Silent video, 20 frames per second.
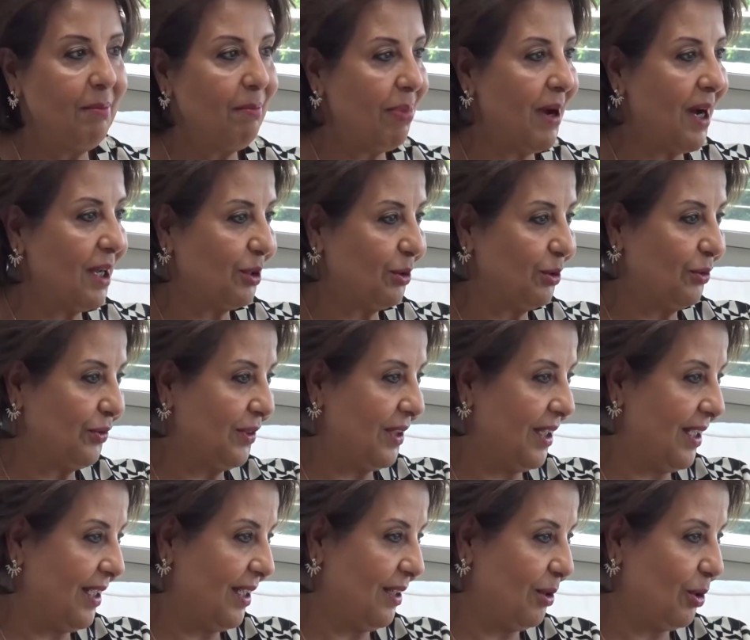part of
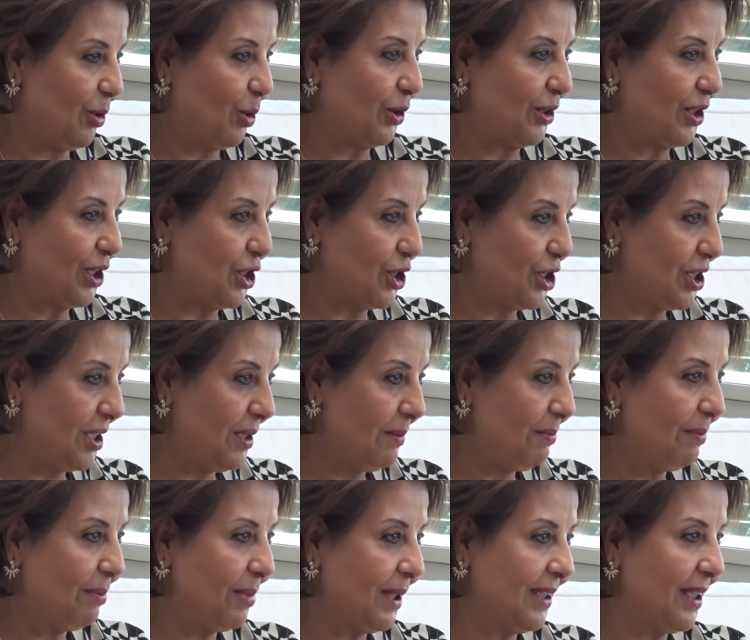the old
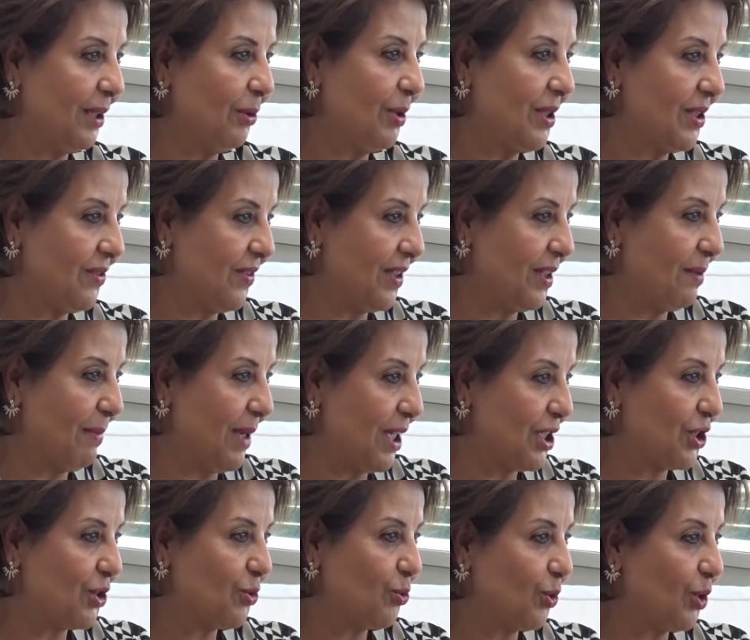regime, but I was very
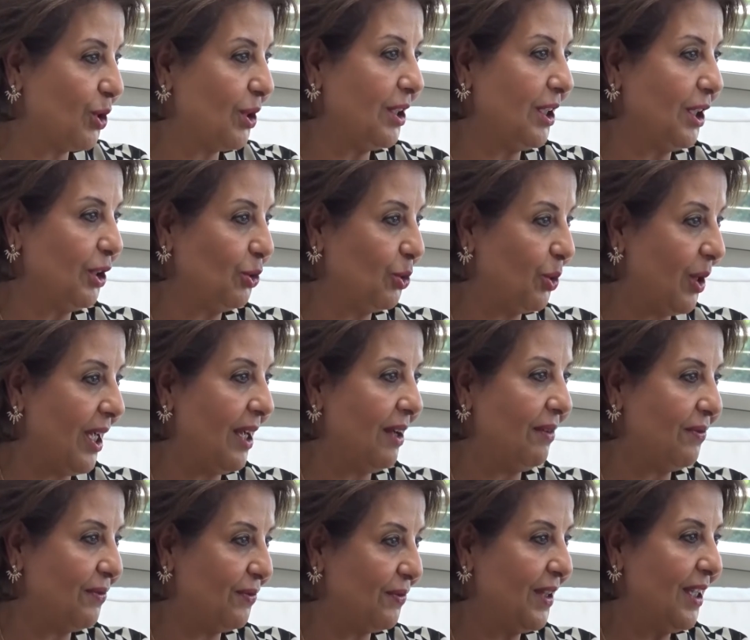much wanting to have,